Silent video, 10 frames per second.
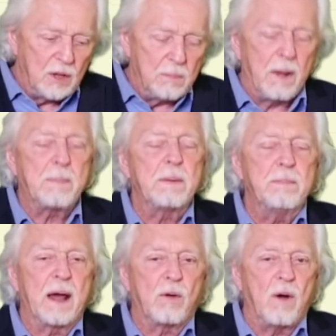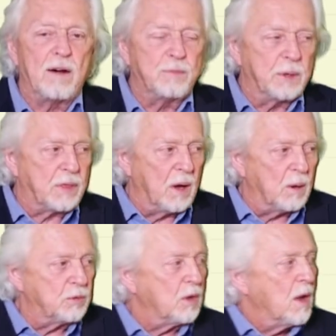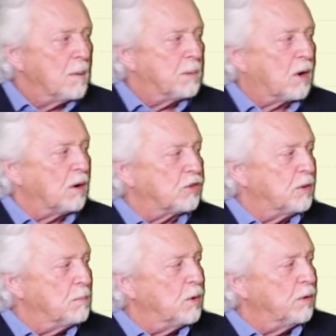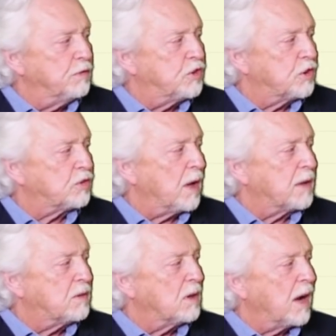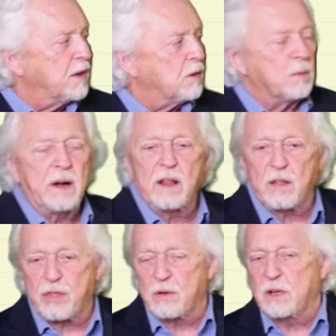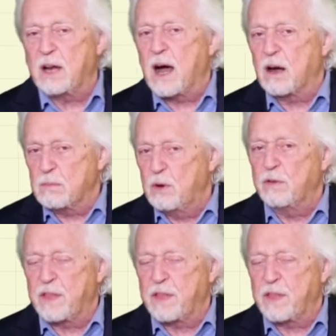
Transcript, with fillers: You might be better off with those because the moves, just like tonight, you're already a $30 move.